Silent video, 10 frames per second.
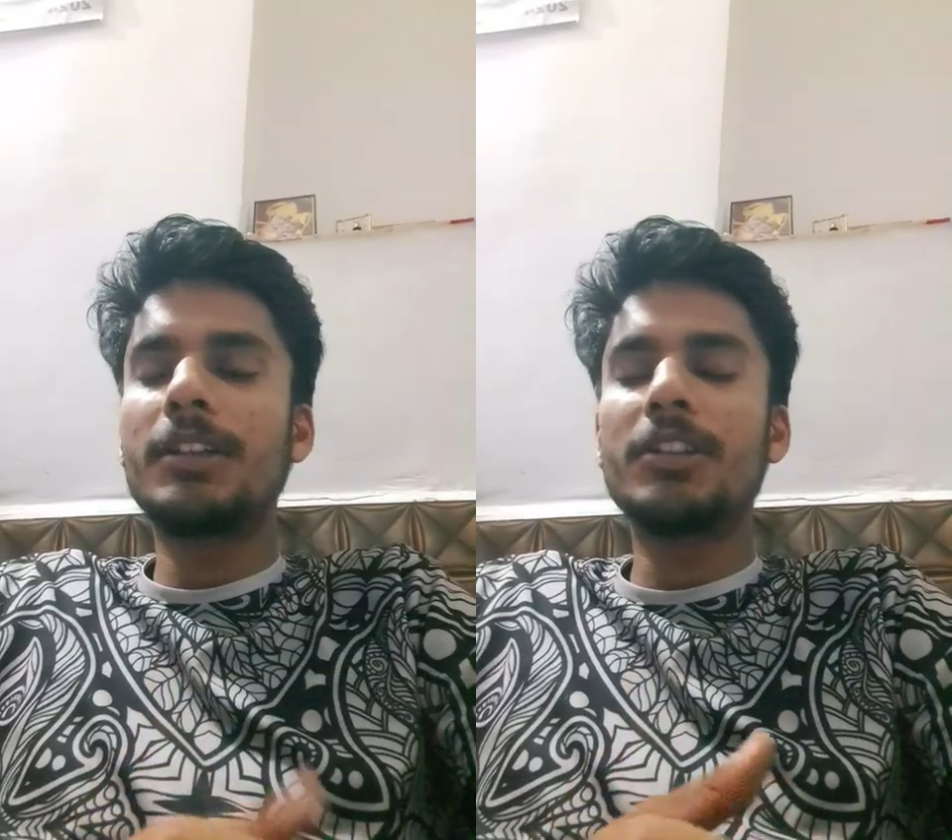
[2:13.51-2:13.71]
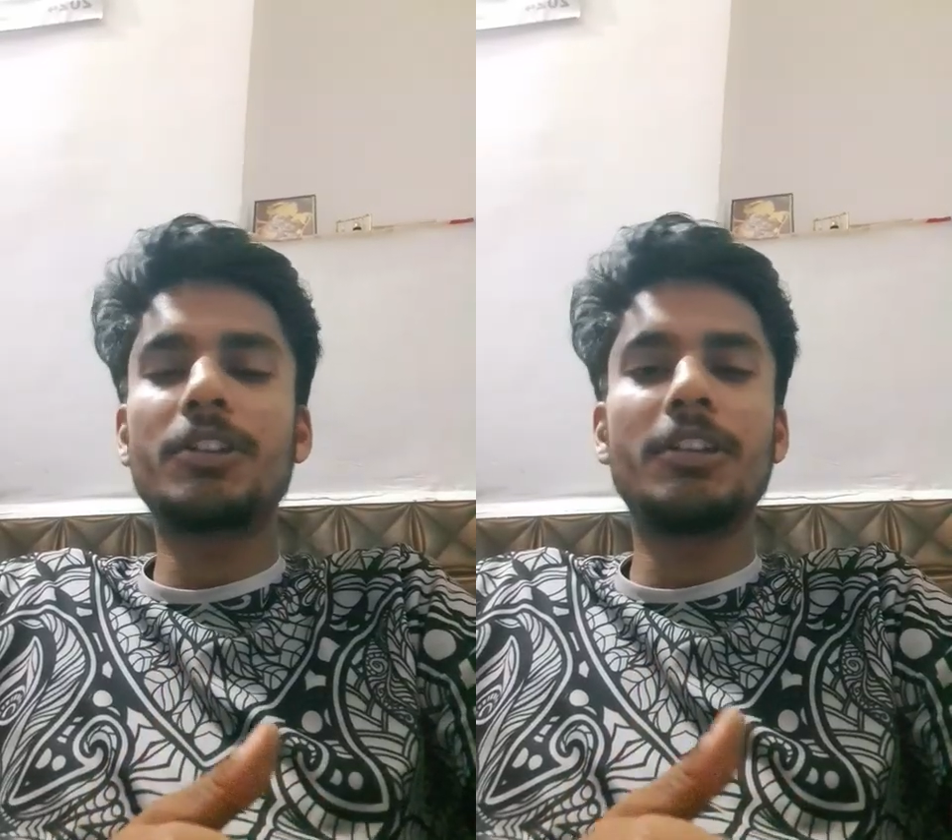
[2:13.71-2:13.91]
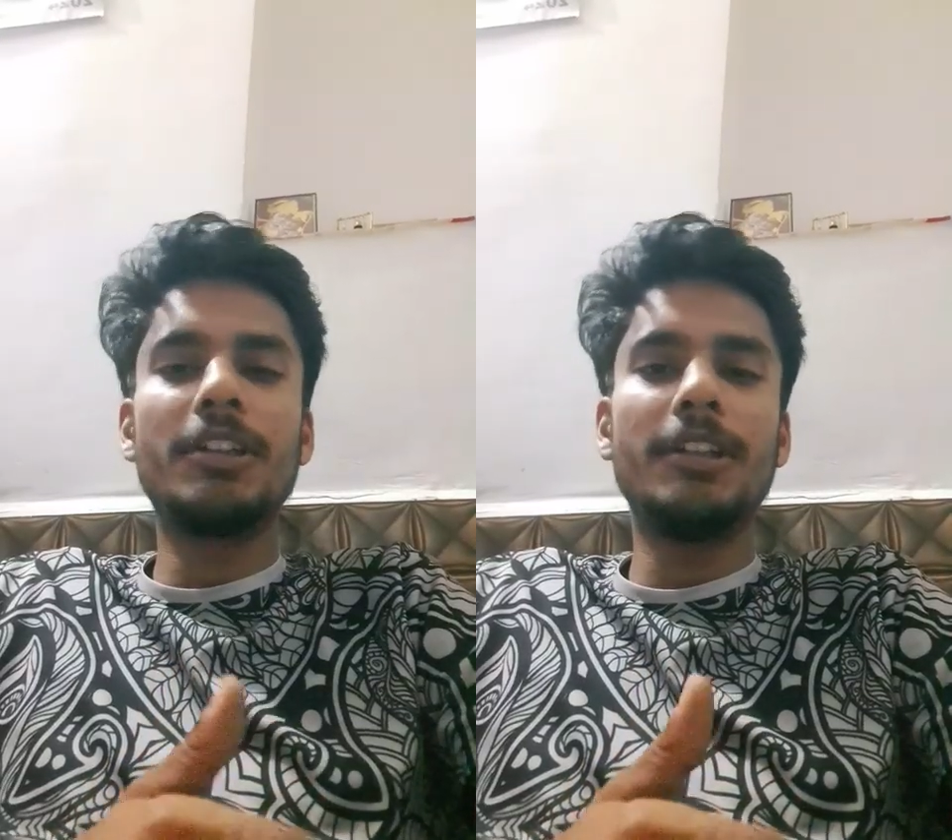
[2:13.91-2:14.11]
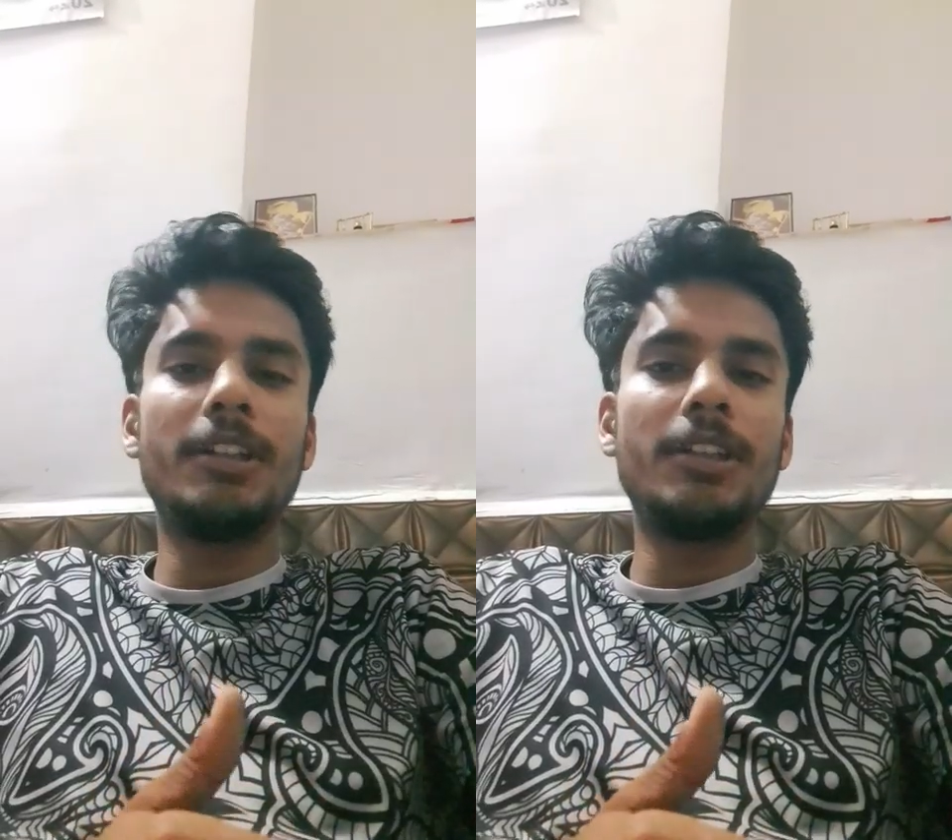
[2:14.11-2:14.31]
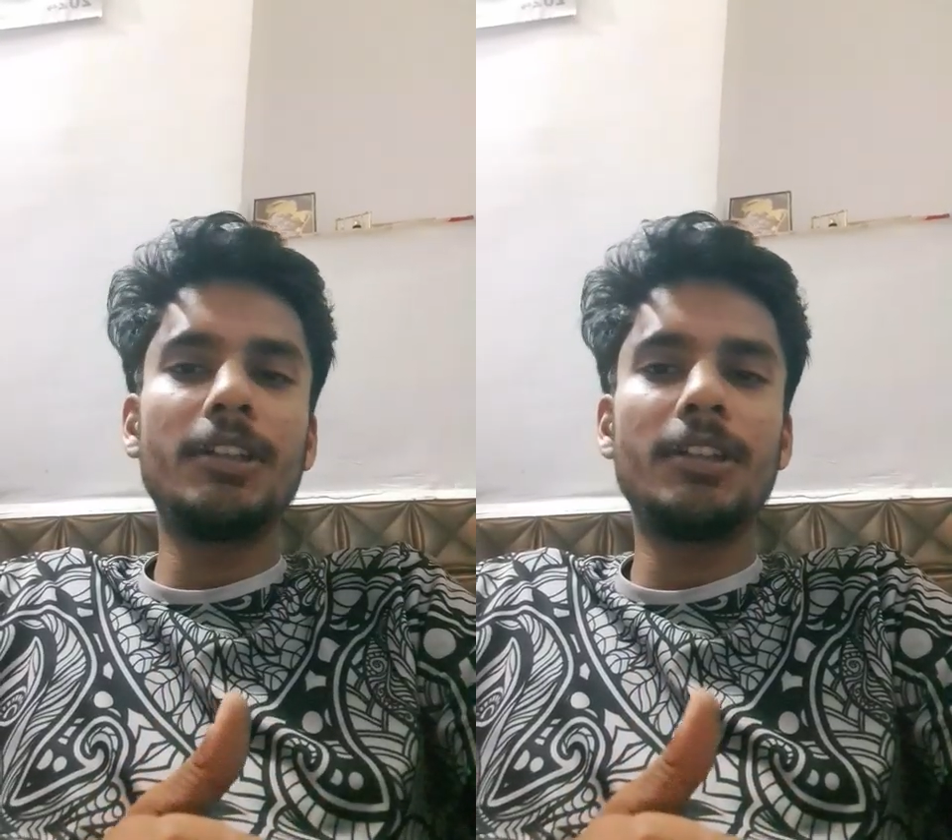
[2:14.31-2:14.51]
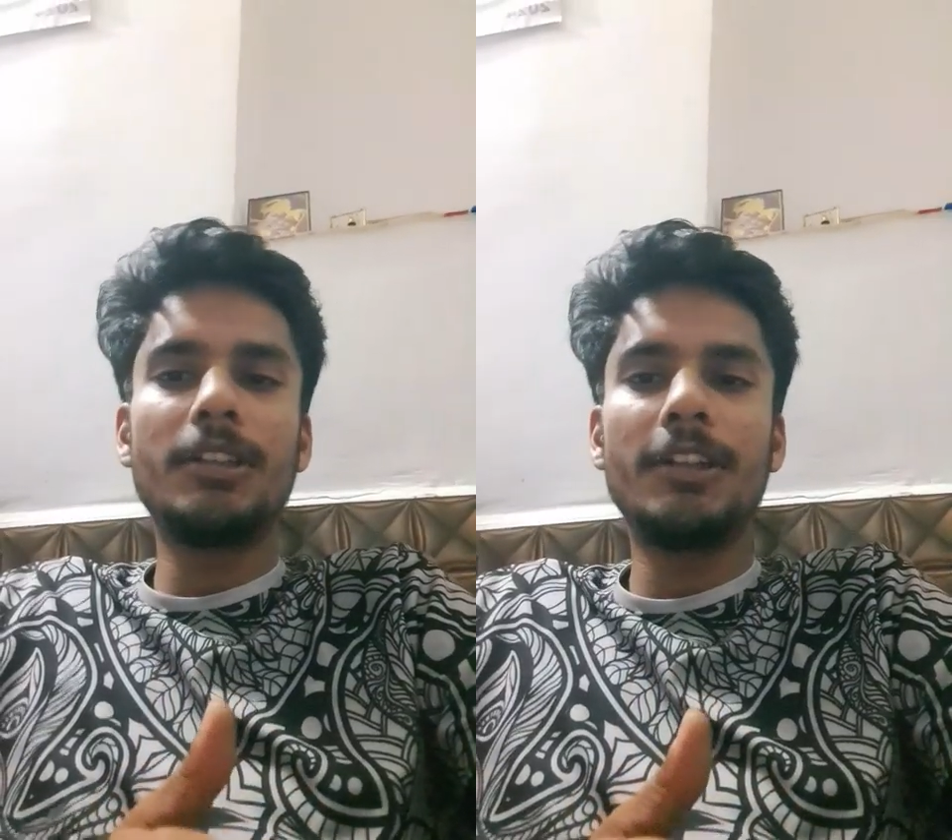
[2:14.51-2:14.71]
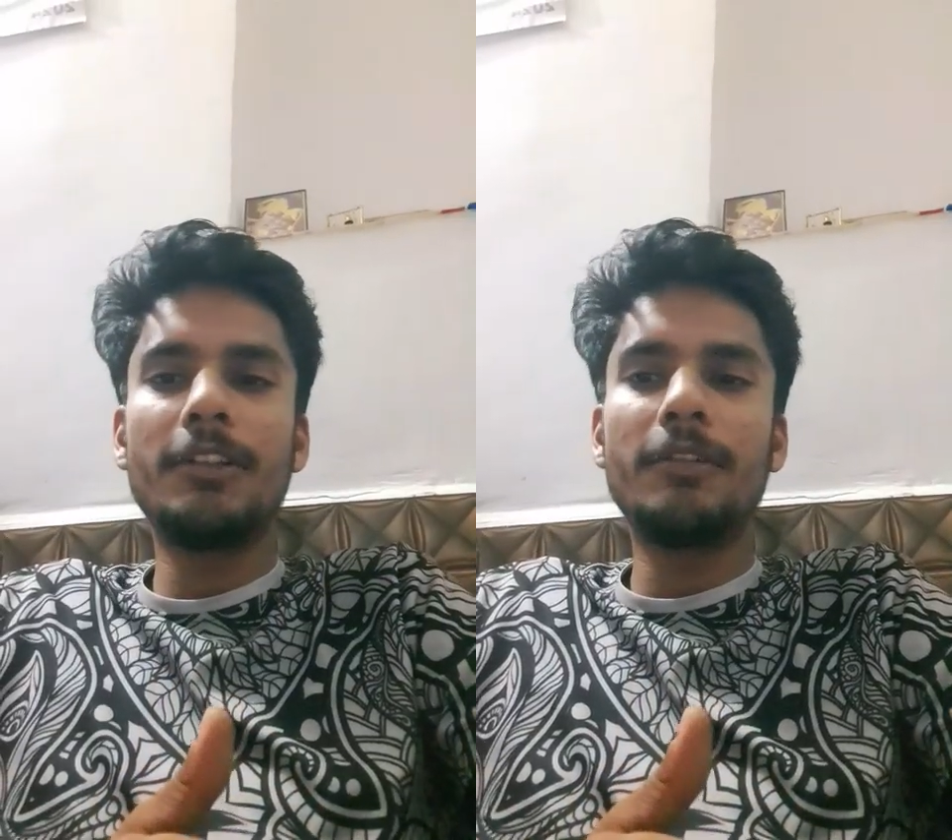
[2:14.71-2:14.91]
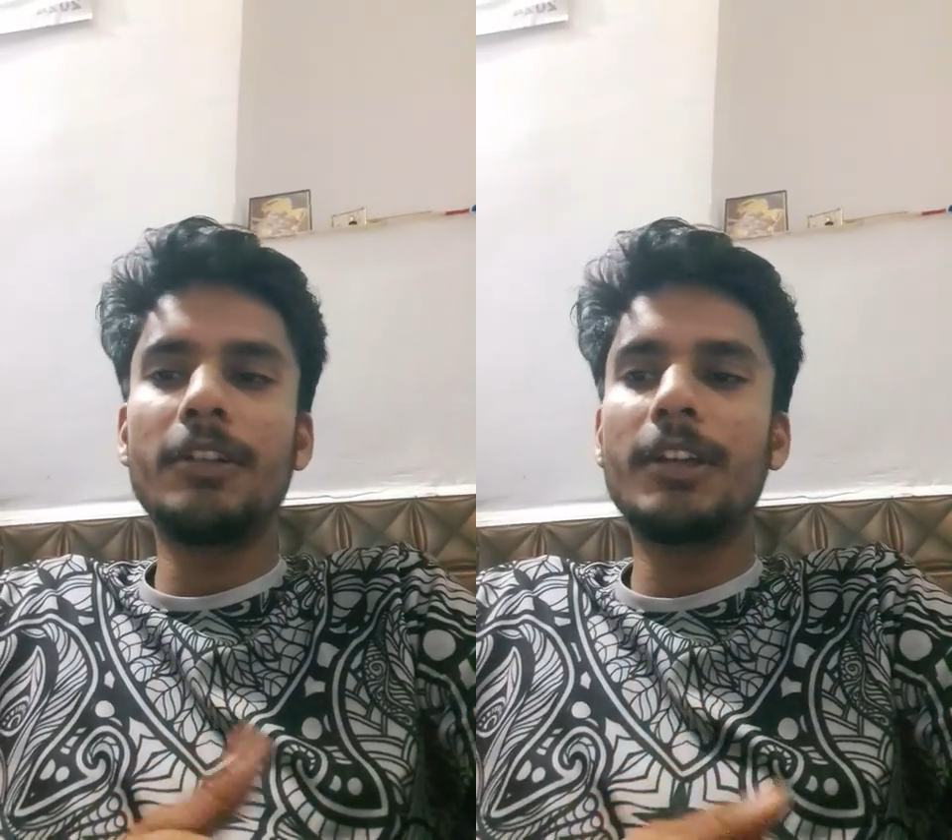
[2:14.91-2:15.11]
trusted internal
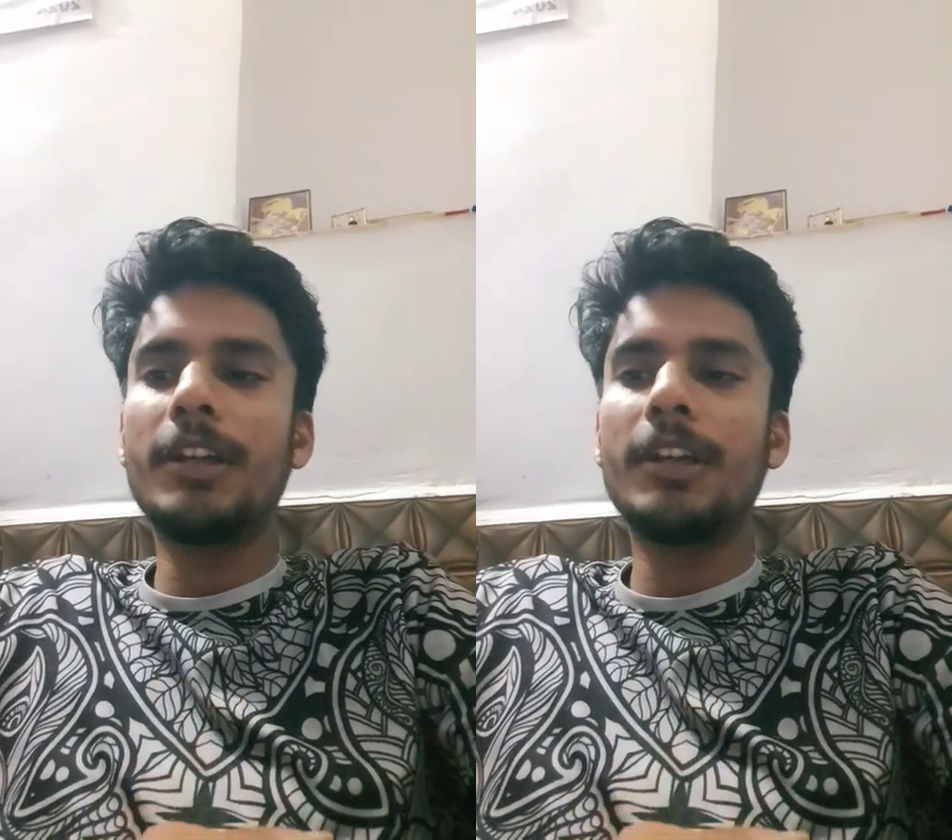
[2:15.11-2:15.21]
network